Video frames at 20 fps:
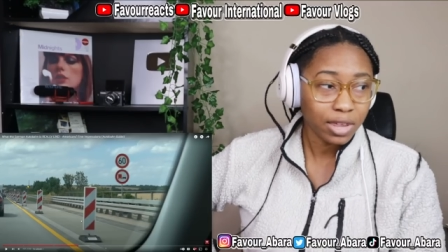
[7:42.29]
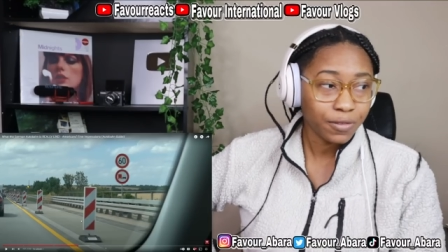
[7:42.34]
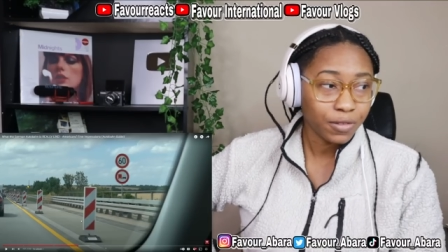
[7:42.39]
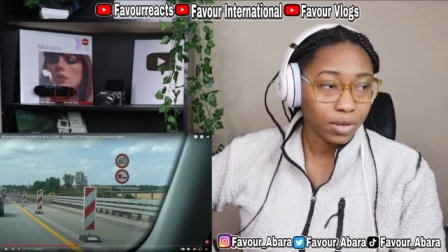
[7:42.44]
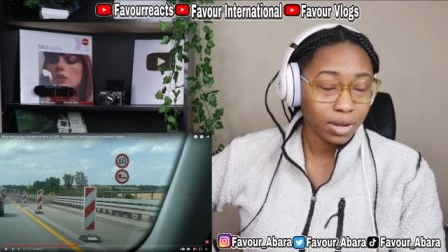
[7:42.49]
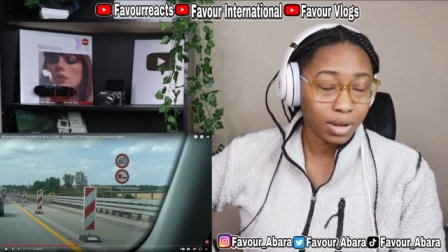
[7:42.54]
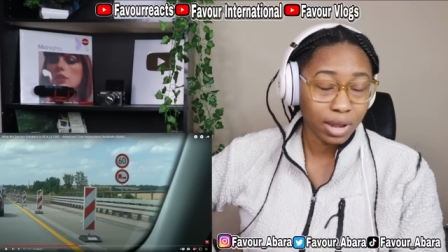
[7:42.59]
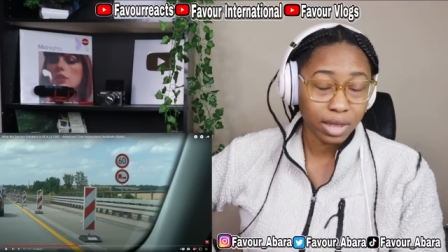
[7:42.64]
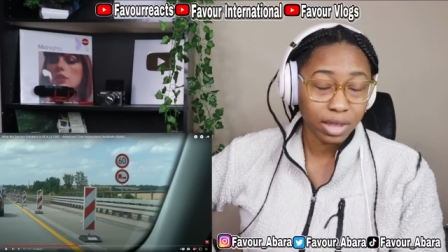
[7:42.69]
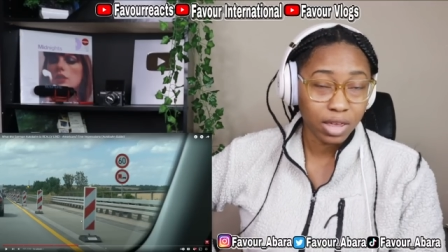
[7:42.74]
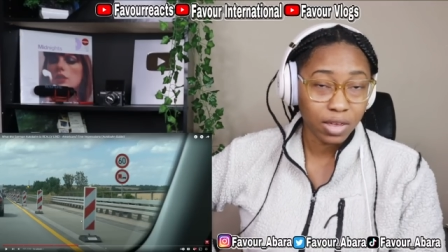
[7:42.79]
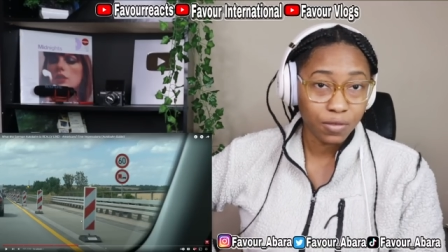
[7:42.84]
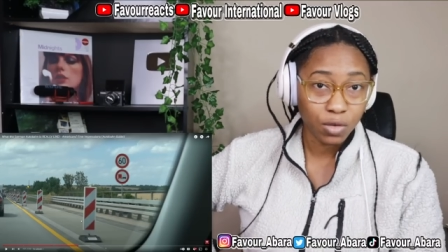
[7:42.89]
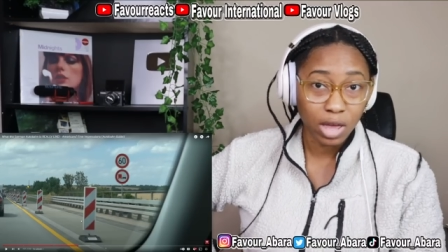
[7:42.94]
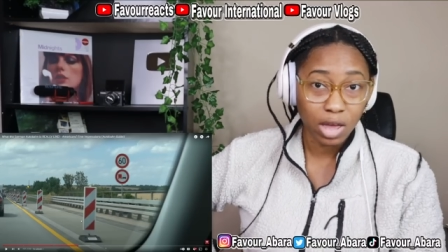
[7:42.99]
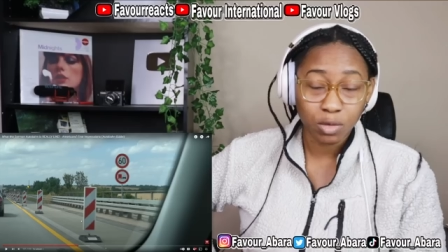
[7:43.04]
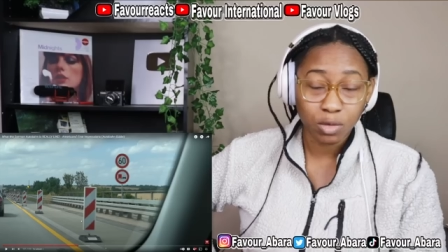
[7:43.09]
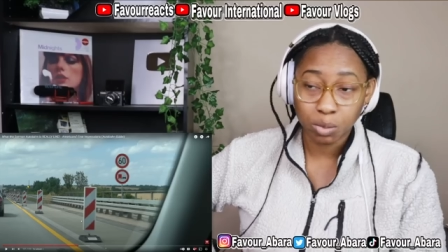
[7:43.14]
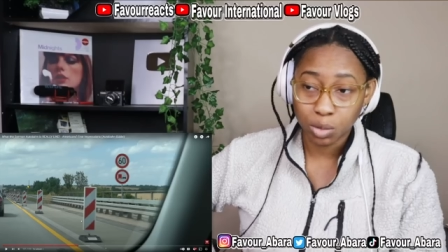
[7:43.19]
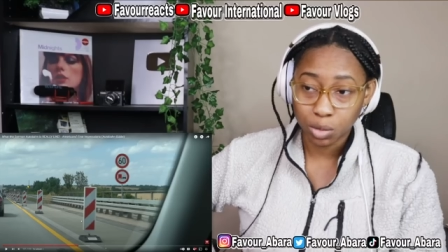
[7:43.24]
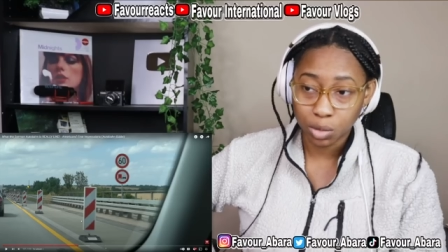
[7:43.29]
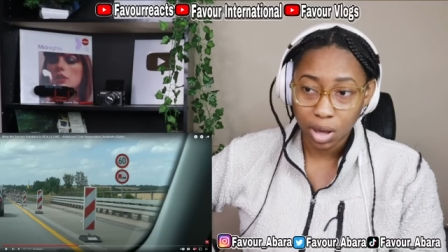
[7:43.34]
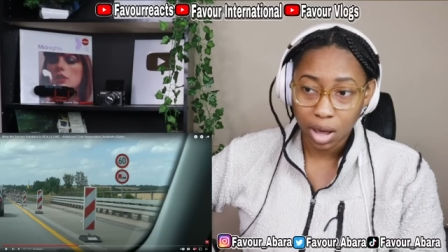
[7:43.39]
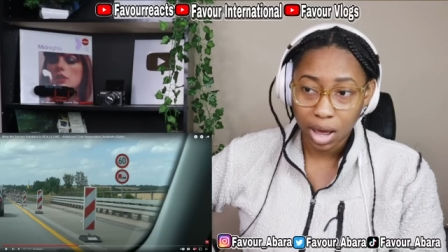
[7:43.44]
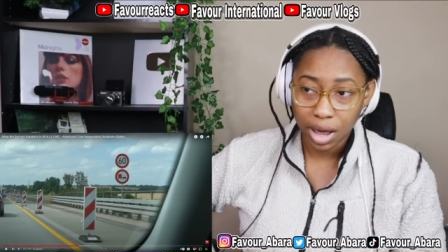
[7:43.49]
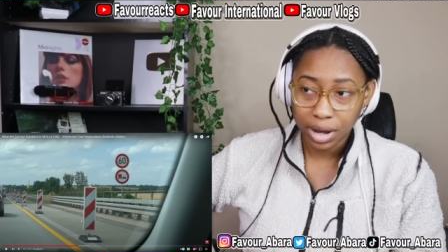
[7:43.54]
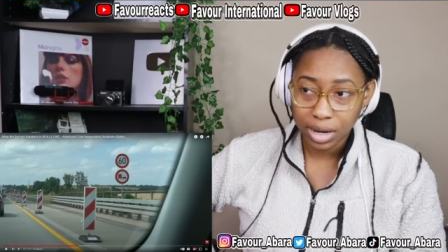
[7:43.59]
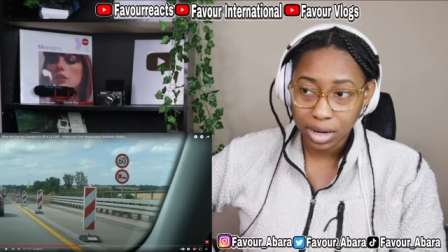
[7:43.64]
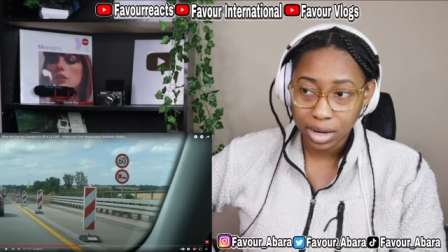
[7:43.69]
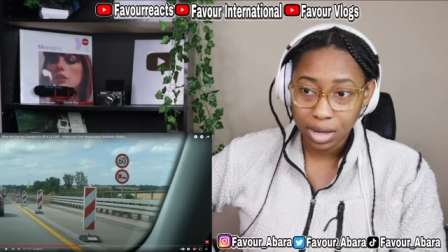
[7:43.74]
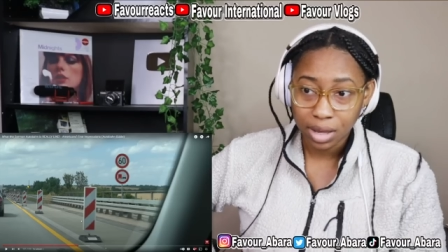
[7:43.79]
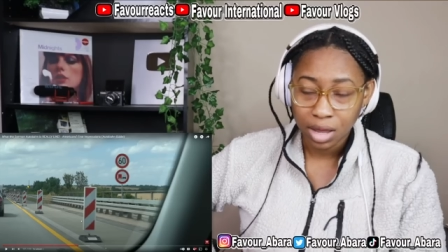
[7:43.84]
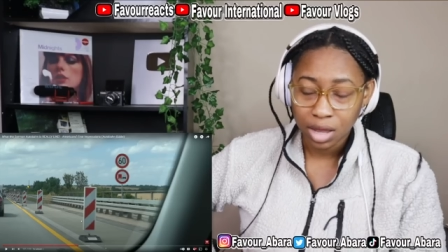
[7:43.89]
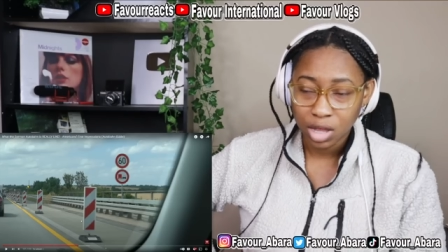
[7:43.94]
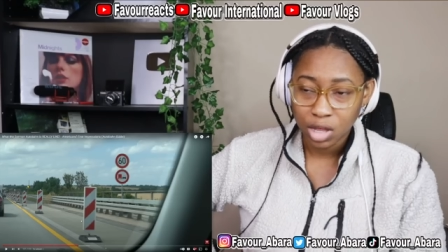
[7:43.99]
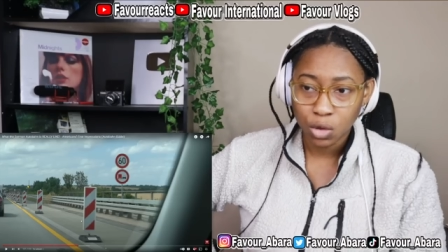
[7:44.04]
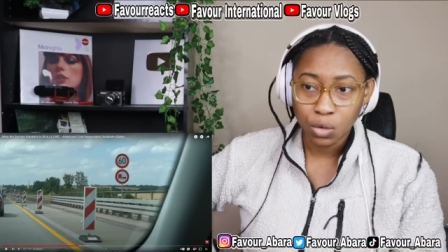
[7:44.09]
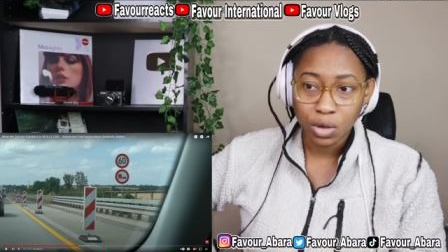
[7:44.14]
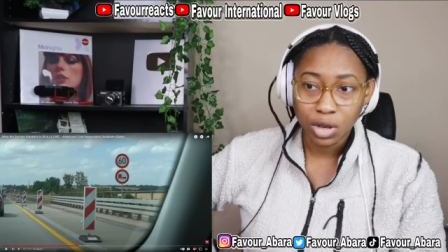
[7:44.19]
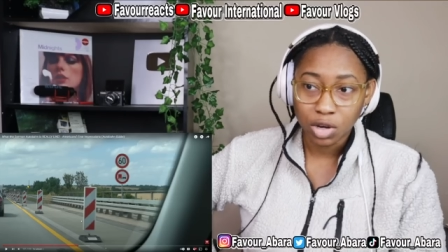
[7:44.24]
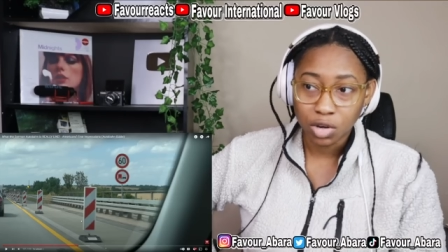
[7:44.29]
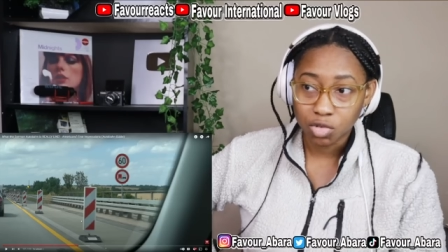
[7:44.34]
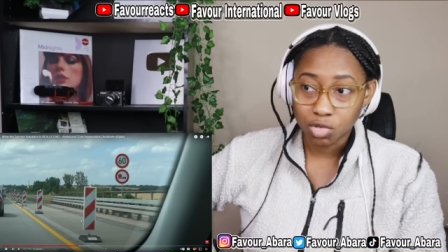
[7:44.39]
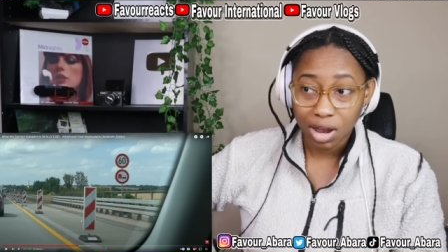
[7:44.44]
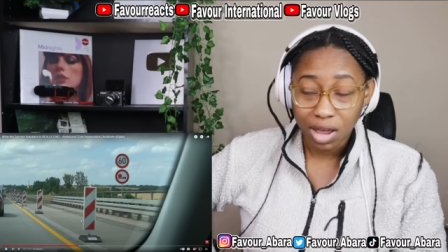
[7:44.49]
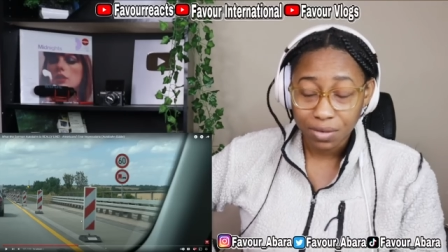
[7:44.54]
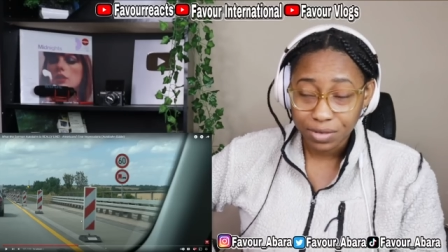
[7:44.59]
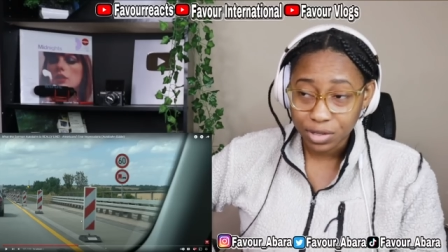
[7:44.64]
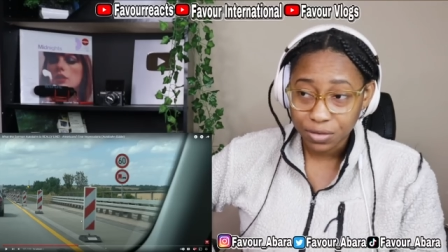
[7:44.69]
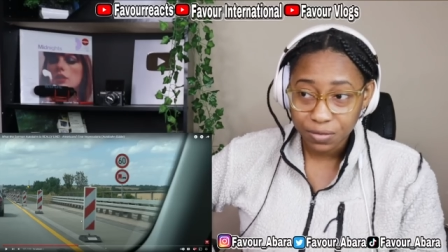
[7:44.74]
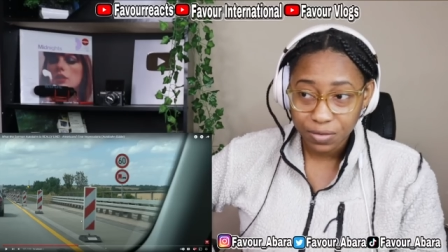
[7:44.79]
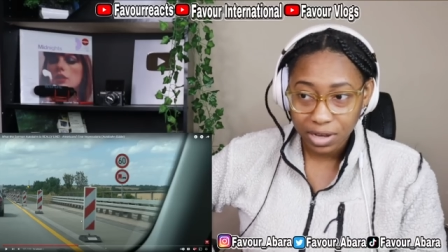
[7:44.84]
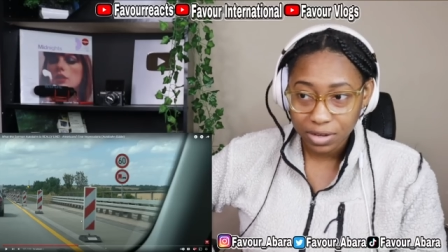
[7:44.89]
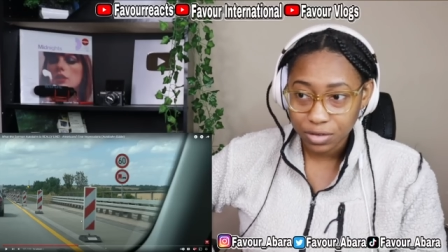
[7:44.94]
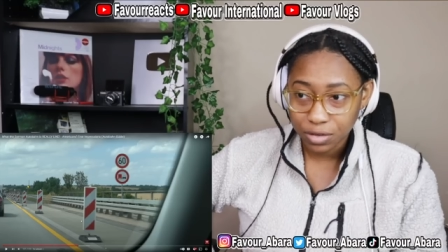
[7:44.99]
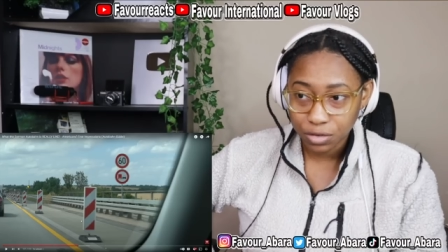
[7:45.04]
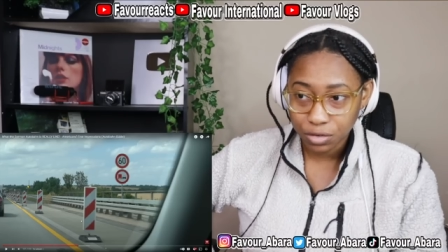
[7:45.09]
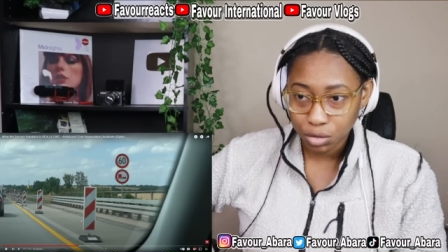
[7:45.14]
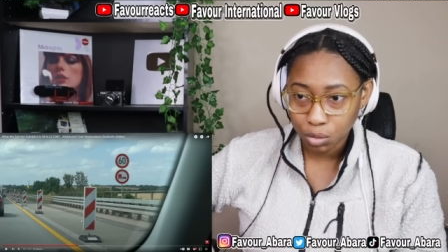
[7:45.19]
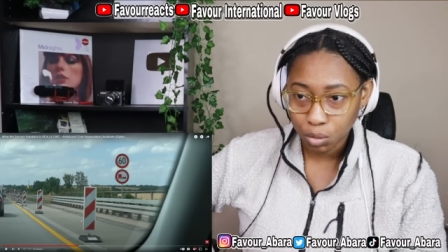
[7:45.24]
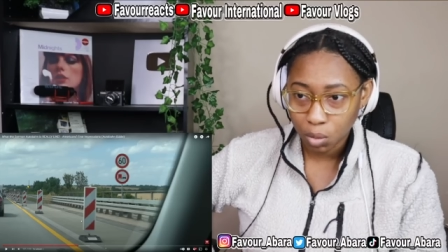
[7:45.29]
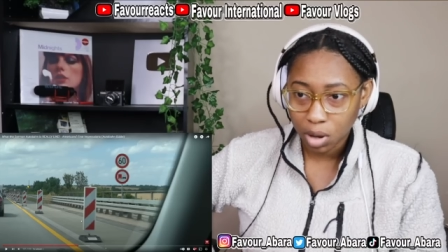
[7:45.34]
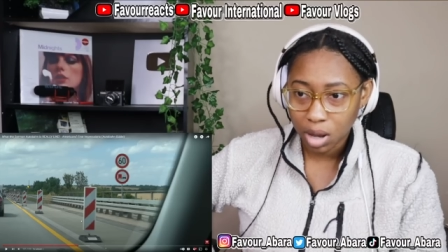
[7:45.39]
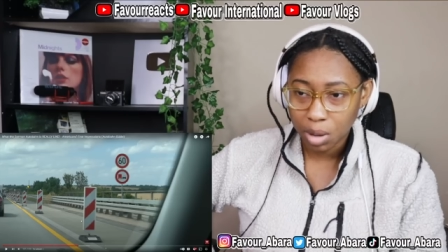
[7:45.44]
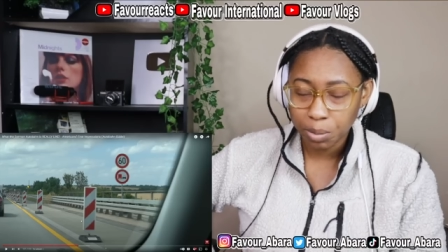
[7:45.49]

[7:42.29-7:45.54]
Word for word: like if you have a Bugatti, you can drive as fast as you want.